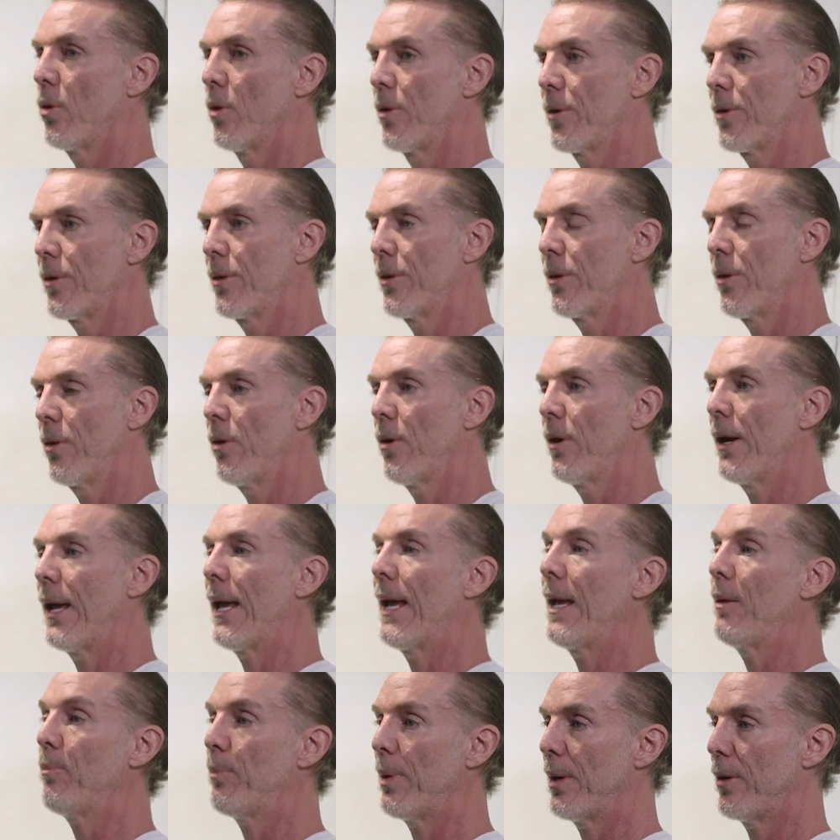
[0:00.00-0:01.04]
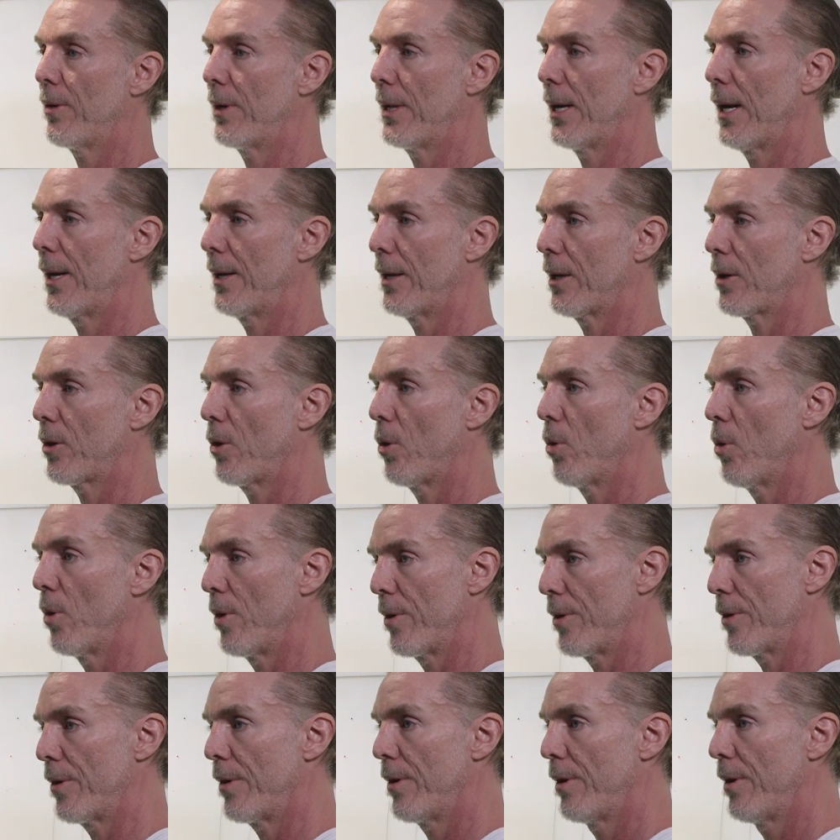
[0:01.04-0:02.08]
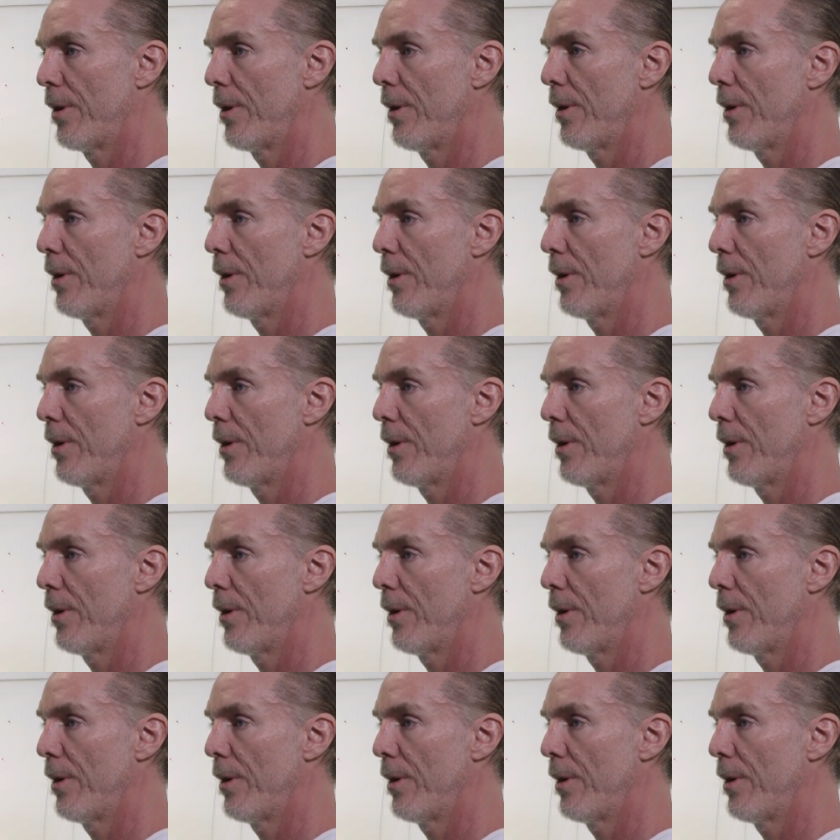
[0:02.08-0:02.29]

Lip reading: order or aperiodic order?